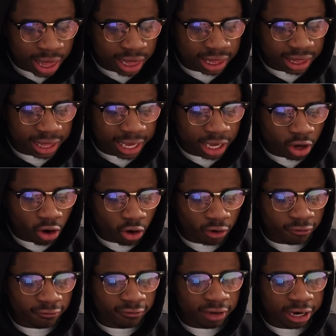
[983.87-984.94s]
They
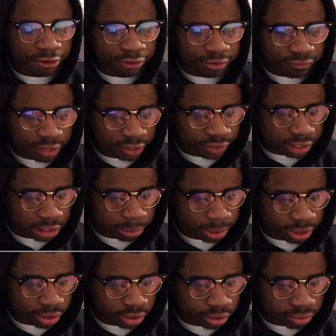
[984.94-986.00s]
are very, very
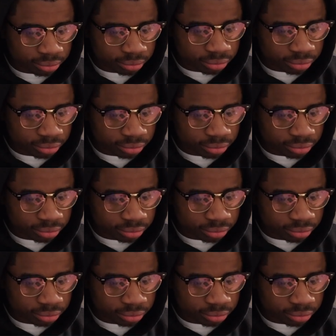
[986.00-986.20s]
limited.